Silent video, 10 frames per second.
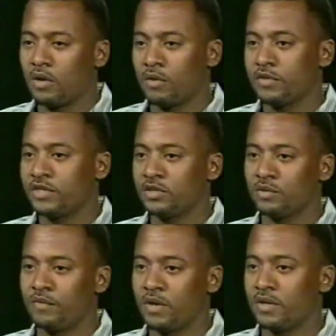called the
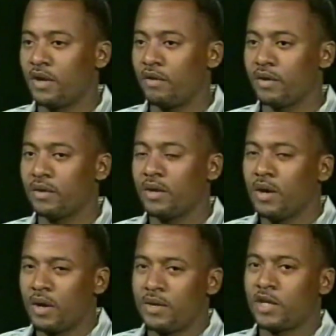Central Vernon area,
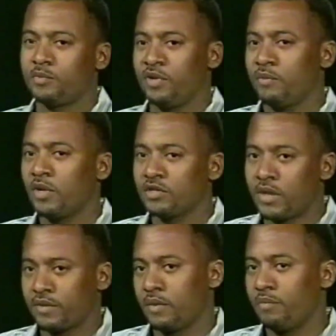and that's pretty much
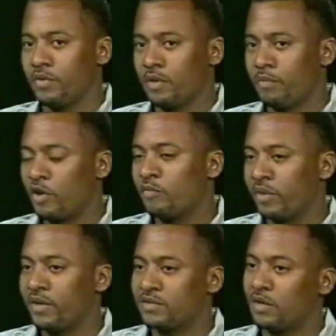like the
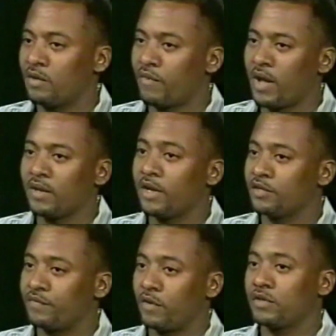birthplace of
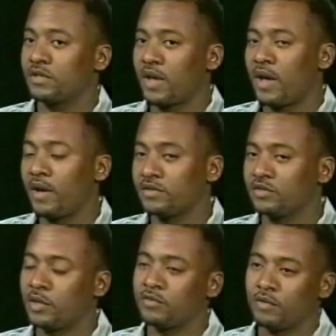LA's first gangs
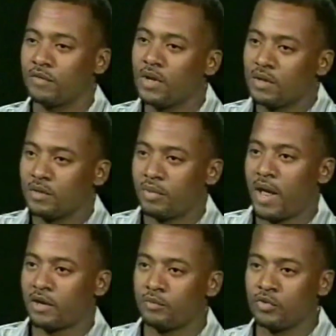in terms of the black